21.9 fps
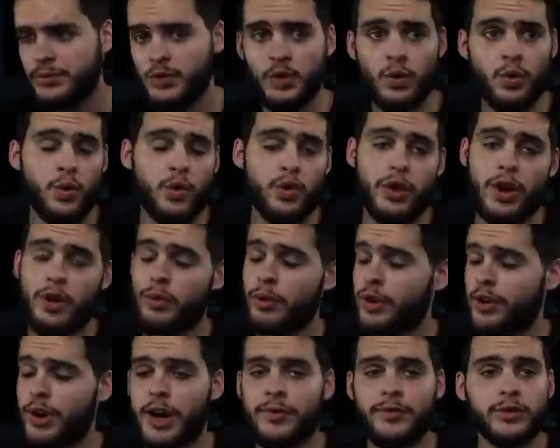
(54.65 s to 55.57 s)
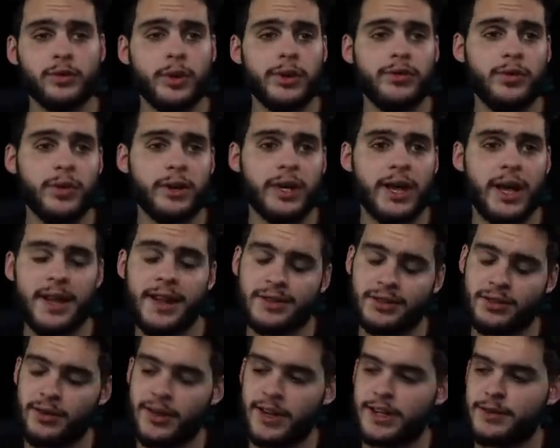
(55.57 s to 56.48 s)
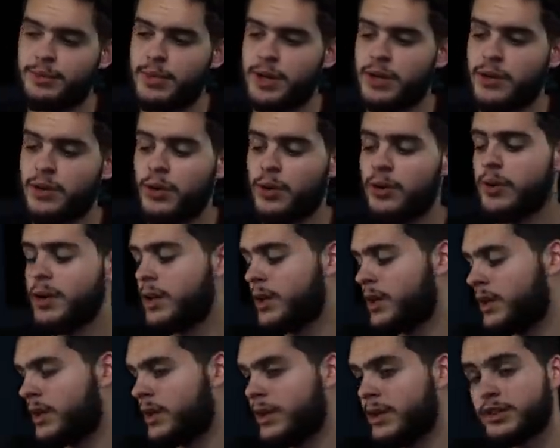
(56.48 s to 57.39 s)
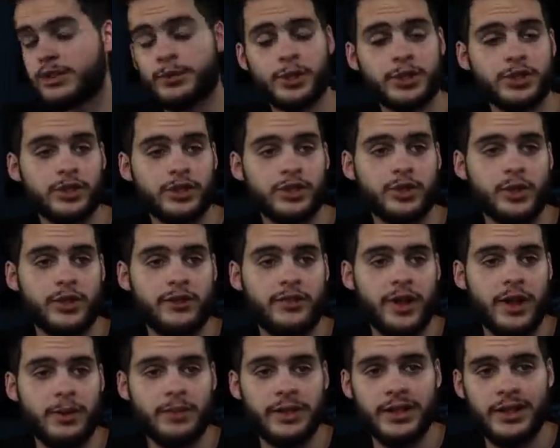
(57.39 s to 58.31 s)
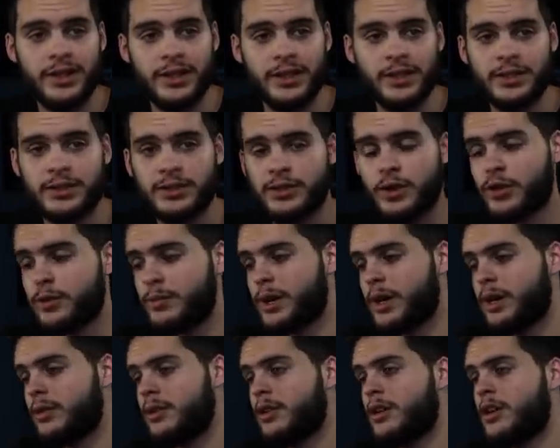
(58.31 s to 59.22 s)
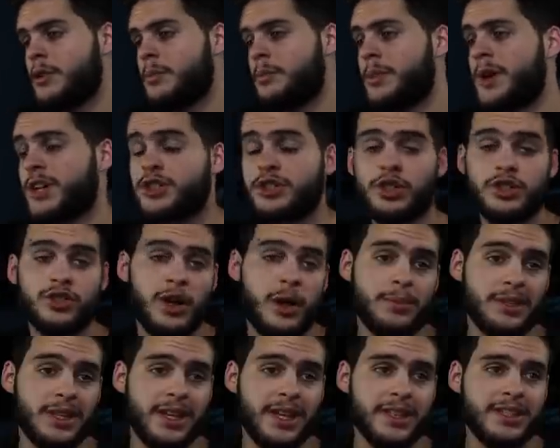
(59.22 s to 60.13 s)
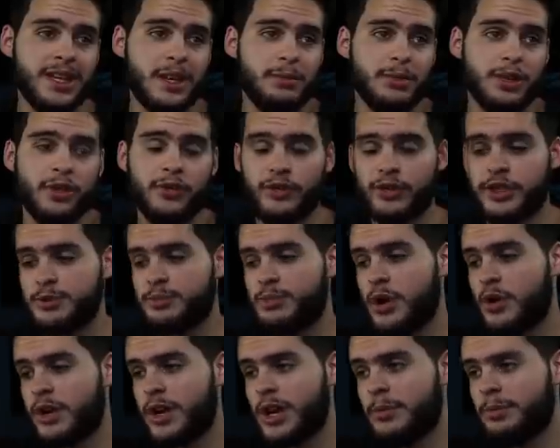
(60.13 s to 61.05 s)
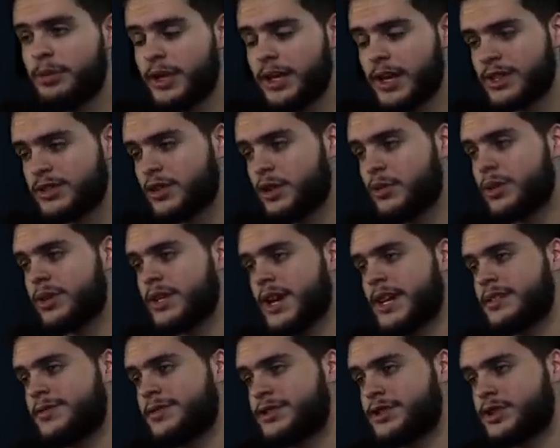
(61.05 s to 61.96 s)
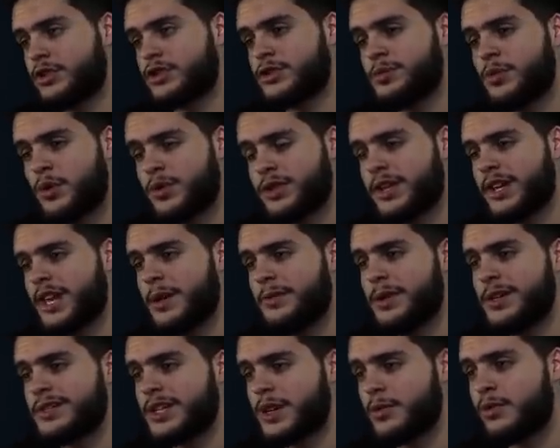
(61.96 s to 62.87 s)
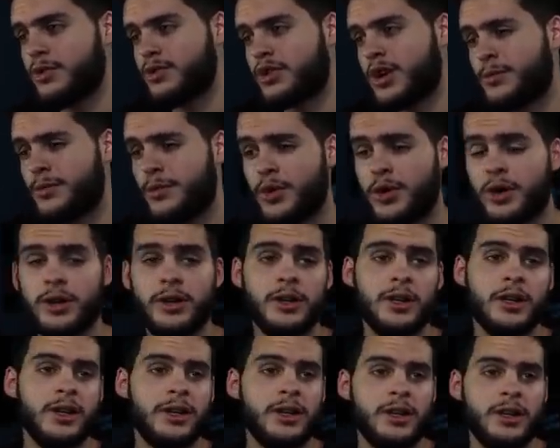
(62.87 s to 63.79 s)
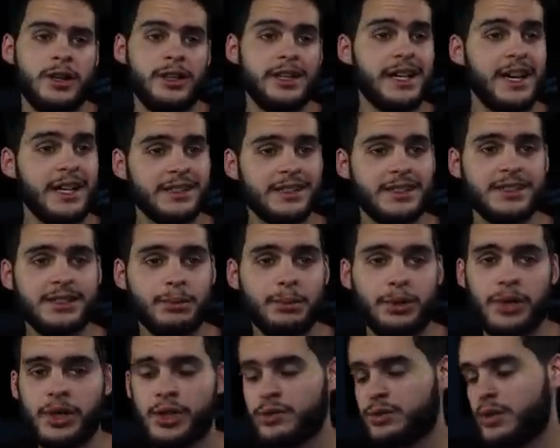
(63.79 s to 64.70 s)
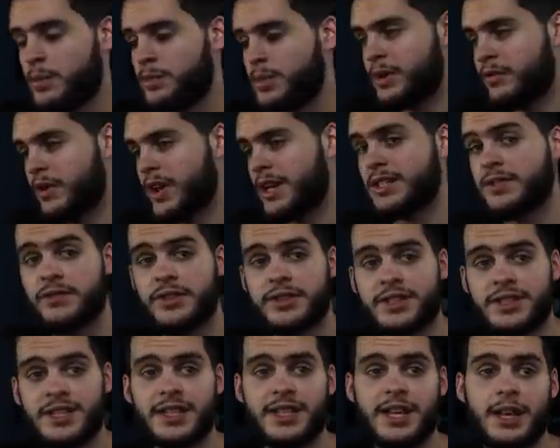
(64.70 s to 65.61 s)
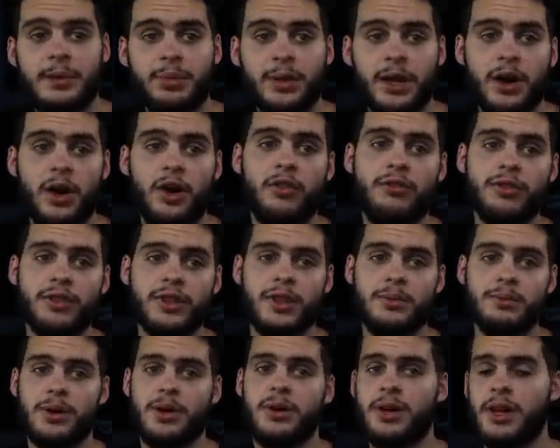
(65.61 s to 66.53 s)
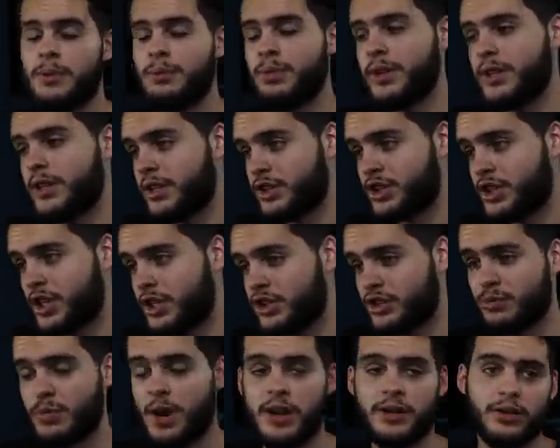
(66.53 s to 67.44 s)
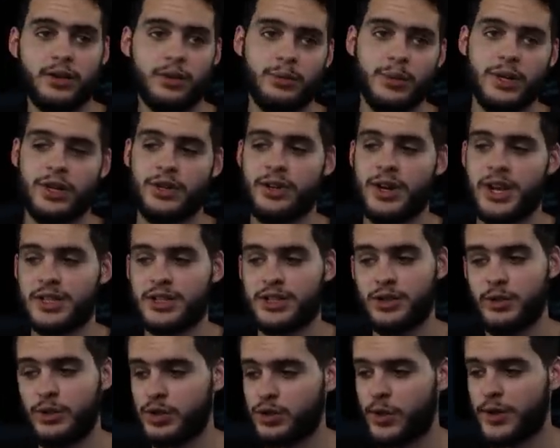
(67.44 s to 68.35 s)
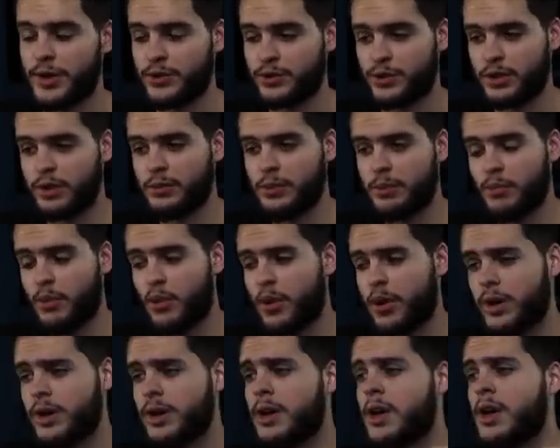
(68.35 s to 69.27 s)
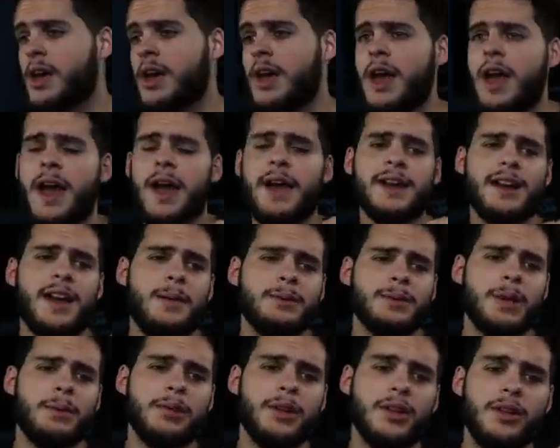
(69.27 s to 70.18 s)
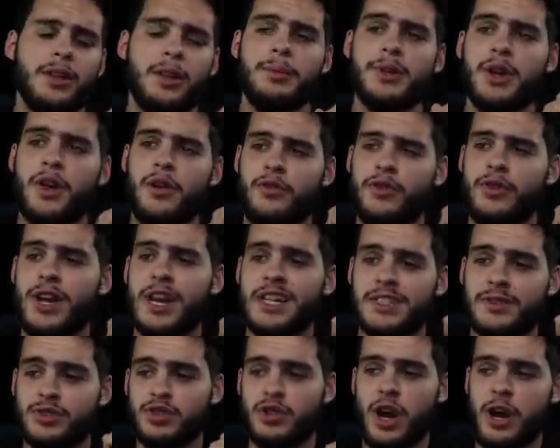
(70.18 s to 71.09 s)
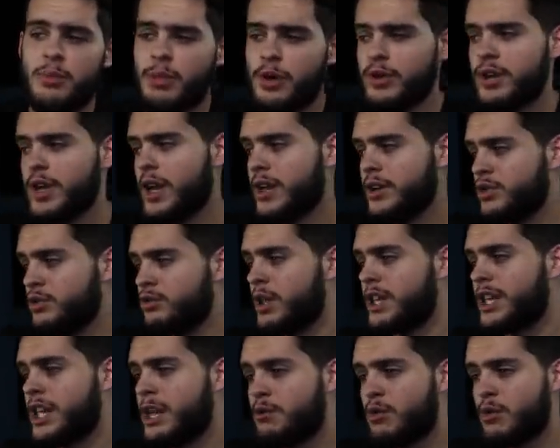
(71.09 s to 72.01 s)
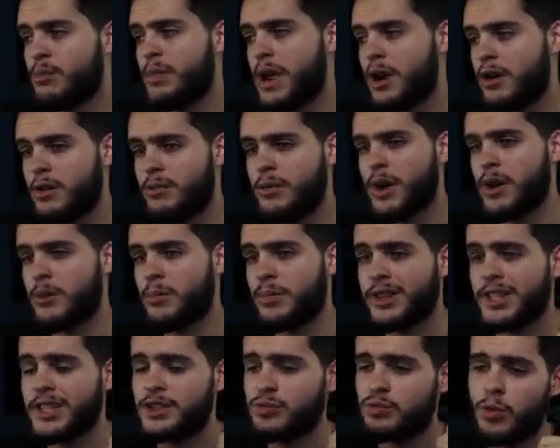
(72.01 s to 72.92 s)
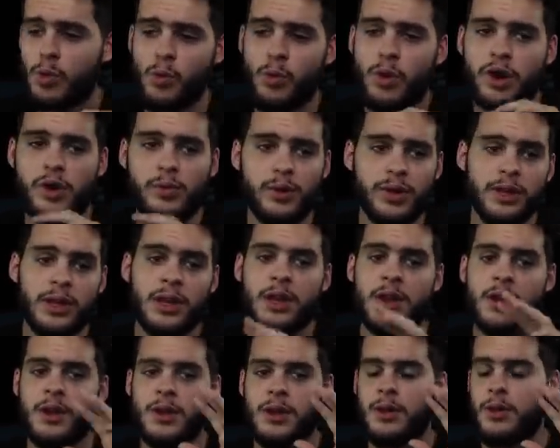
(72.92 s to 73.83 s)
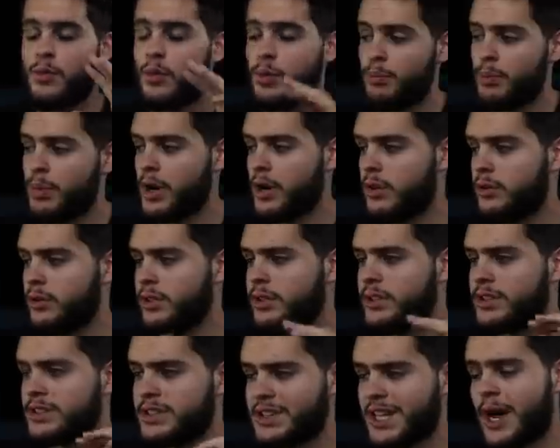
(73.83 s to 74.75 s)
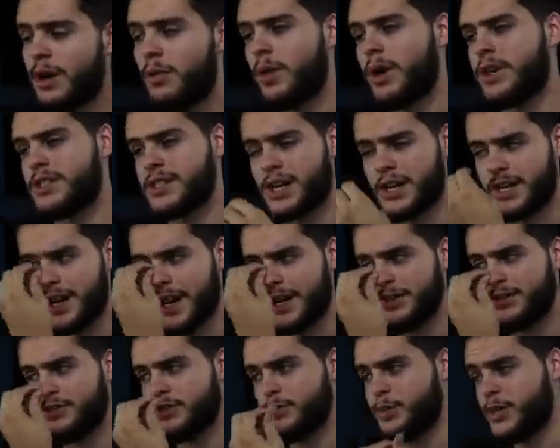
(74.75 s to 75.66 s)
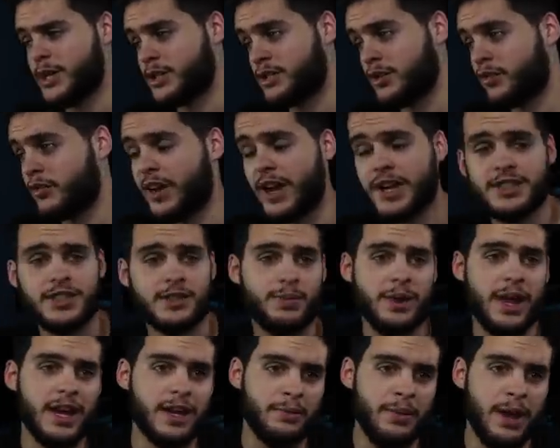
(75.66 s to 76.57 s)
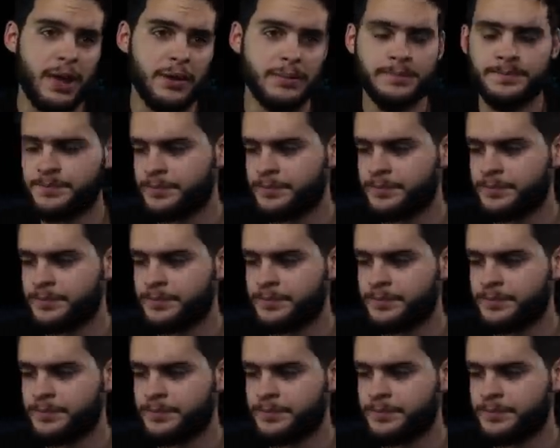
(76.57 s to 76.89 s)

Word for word: We're grinding for 24K, that's our next big goal, so make sure you join the family. Noti Bell, make sure to drop the like down below for this Bo gameplay. As always, guys, if you show support in the gameplays, I will drop more. You guys didn't seem like you guys were that fans of the Zeke gameplay. Hopefully the Bo gameplay does change your mind a little bit and you guys do enjoy this one a little bit more. And comment down below, let me know if you guys have tried Bo yet. Do you like him or Barry better? But this is what we're working with Bo stat-wise. He got 92 speed, so fastest back in Madden.